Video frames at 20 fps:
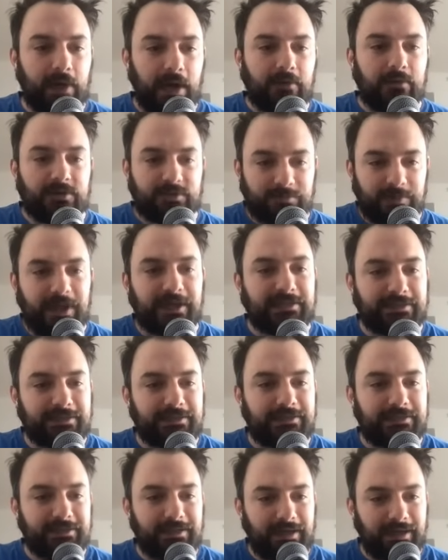I respect
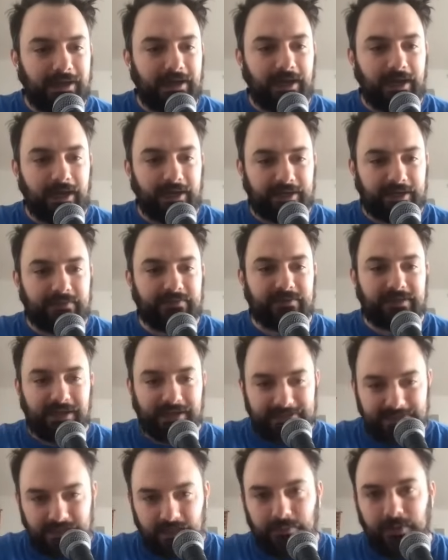it. I get the
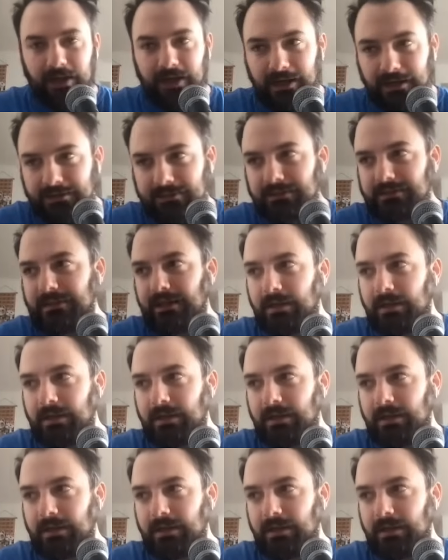idea behind it.